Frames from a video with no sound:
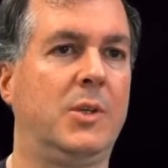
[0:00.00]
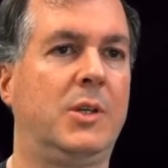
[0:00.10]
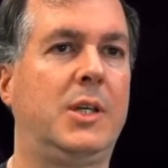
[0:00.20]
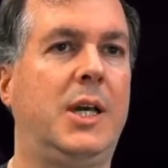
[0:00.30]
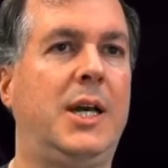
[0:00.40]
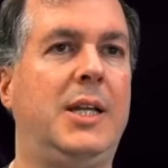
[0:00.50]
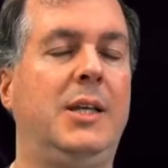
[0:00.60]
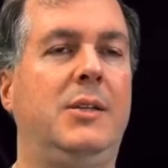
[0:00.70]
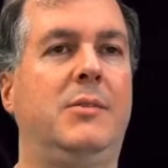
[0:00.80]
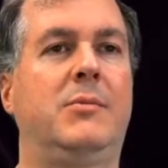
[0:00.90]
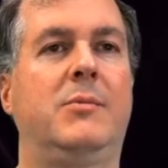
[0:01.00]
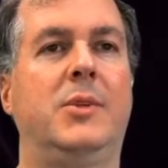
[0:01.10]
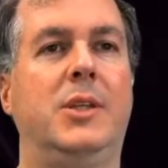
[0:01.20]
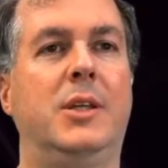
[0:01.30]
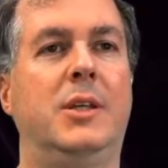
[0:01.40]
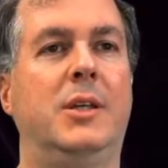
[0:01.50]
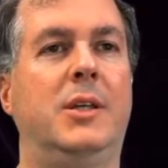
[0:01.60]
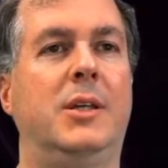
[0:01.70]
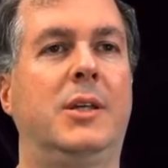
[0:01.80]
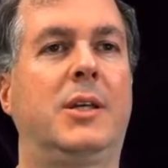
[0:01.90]
Got
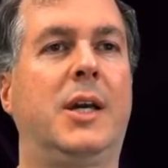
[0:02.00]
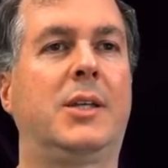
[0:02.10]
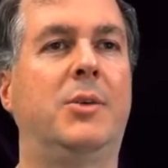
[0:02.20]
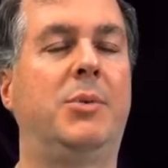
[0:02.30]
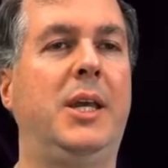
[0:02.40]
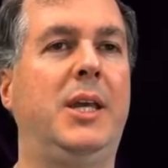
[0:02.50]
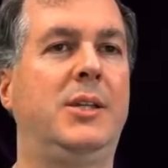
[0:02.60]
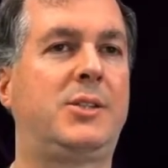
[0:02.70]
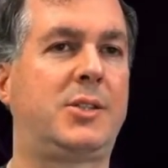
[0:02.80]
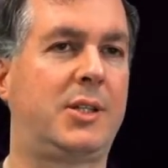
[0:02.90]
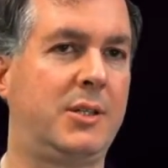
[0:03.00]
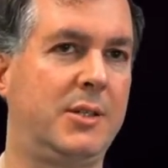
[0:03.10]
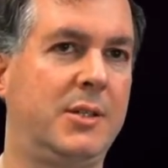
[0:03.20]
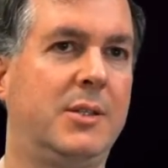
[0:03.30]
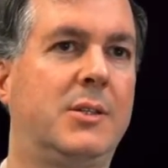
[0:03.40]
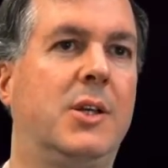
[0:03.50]
it! Got the base.